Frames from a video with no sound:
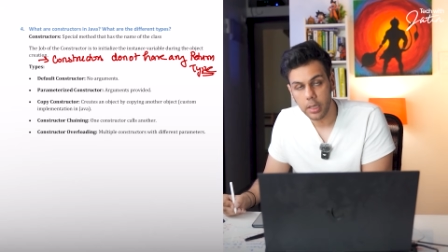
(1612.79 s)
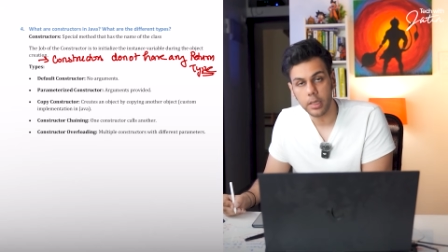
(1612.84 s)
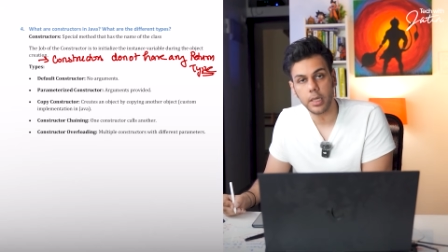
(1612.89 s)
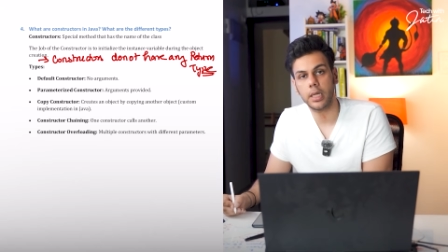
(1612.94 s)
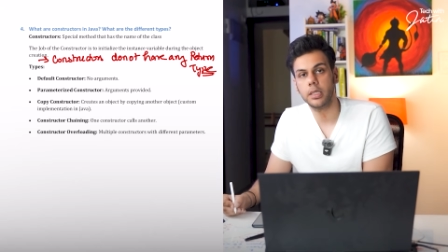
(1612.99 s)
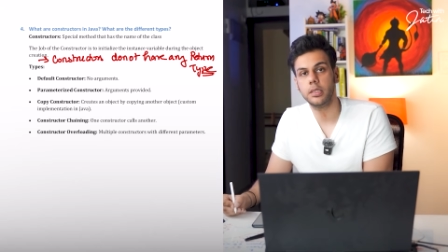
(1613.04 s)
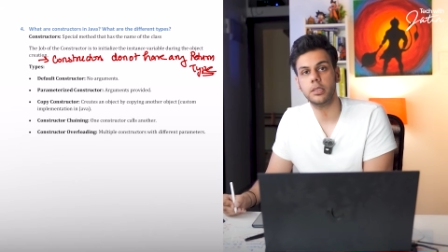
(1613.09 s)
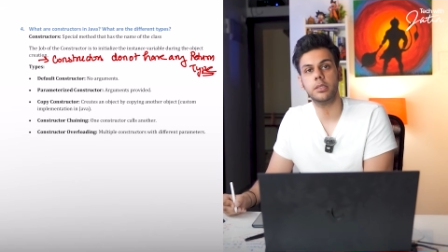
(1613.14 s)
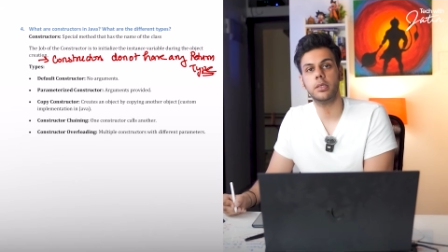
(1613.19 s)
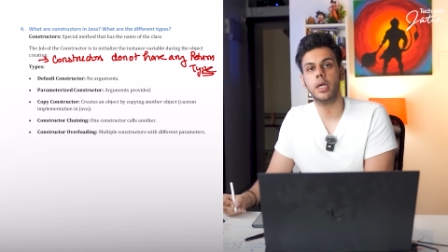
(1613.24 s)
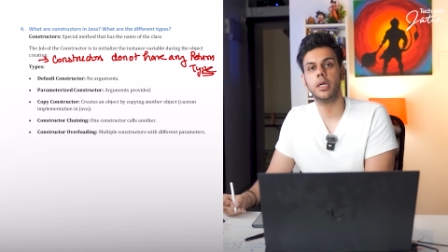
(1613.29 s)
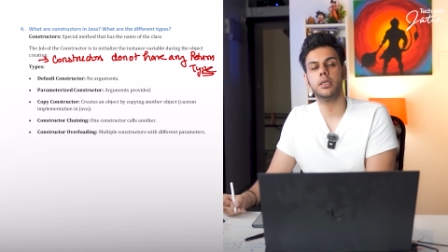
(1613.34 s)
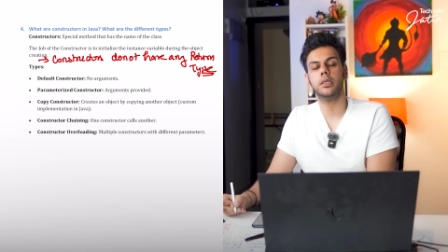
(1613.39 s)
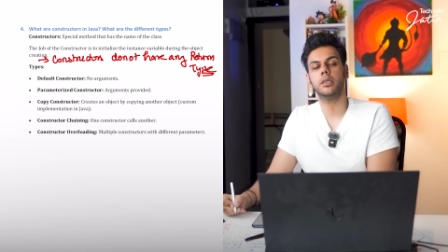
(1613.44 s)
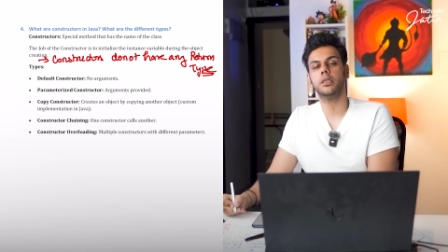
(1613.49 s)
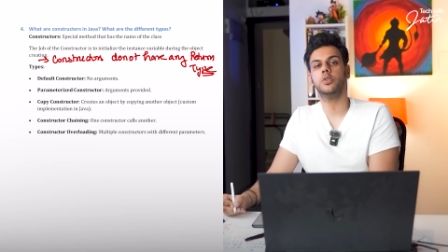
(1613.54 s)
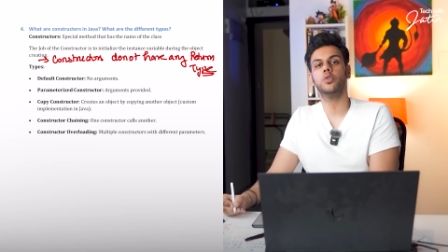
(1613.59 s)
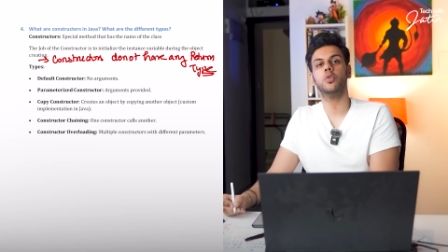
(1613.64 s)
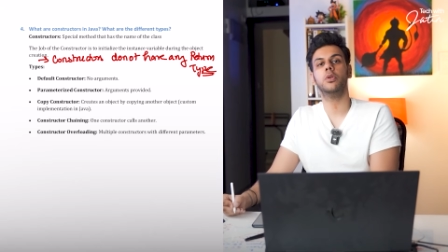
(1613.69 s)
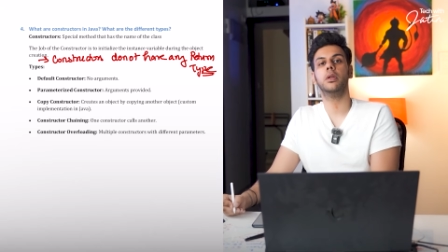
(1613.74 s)

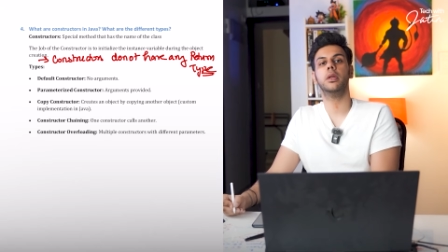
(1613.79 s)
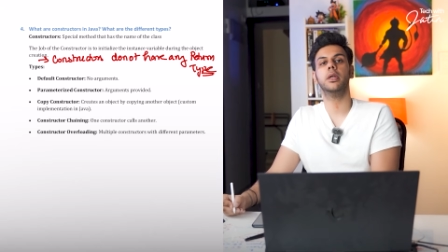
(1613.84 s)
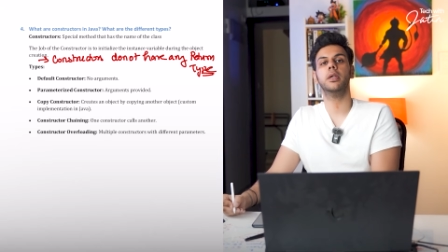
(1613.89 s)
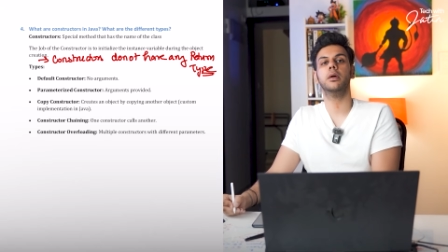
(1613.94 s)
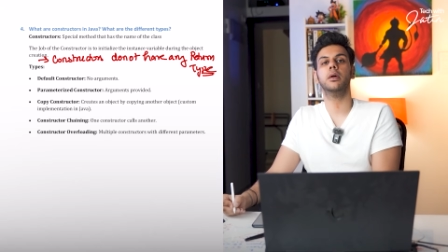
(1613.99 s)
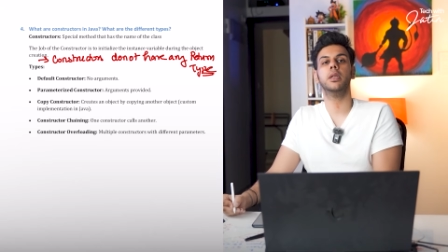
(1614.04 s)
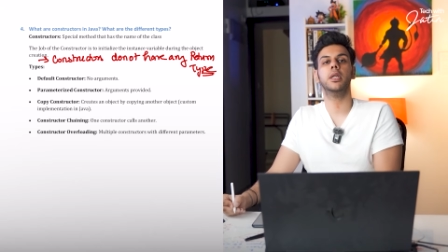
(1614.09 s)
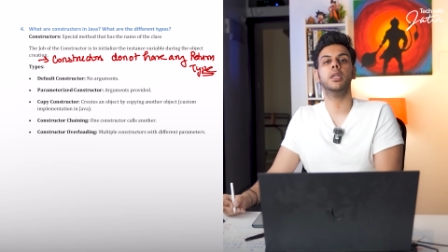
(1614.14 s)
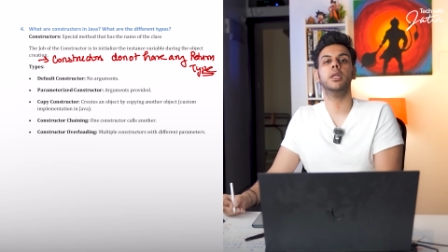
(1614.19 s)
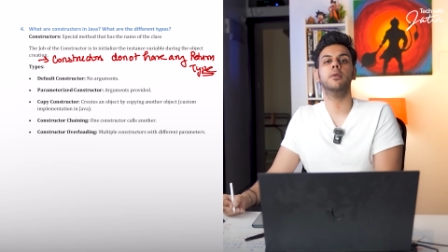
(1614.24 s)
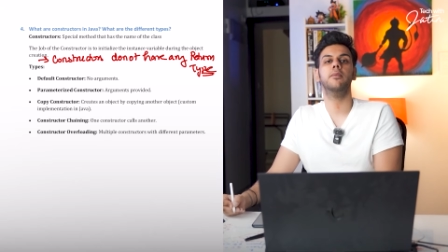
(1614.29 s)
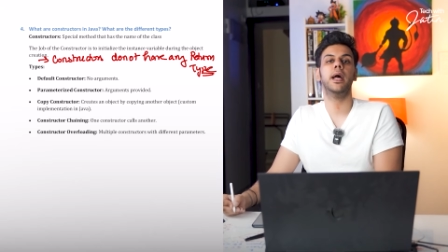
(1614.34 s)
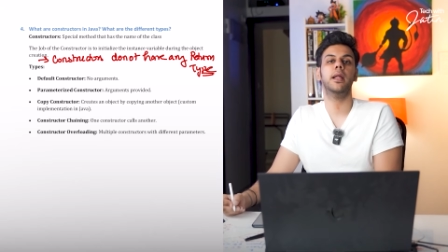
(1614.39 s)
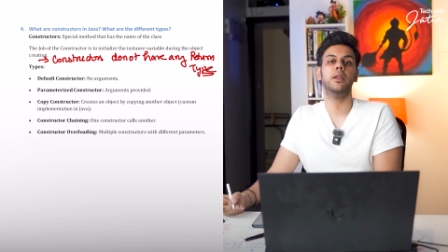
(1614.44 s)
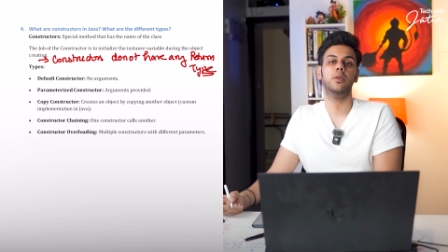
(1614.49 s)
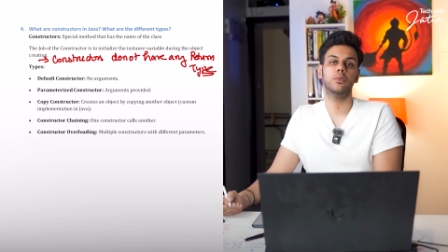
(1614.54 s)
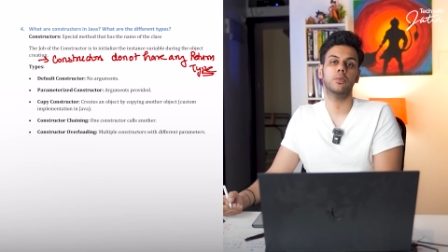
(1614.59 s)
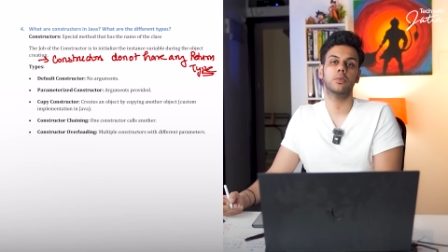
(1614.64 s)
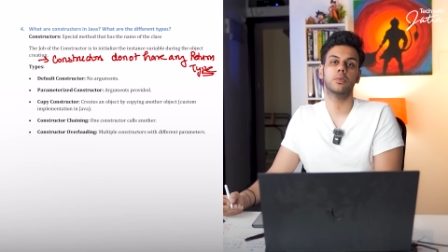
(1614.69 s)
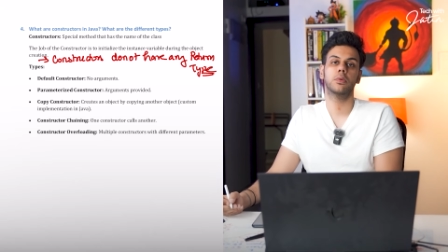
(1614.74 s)
Constructors don't return any
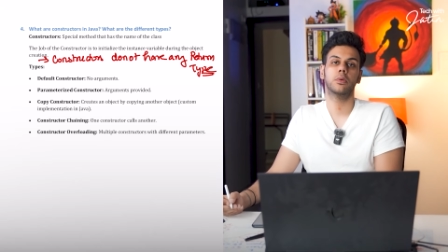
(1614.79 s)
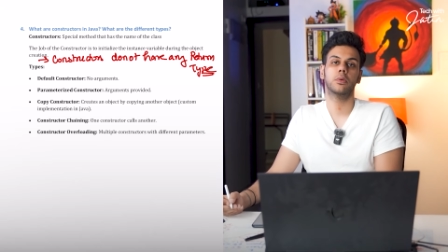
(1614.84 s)
value.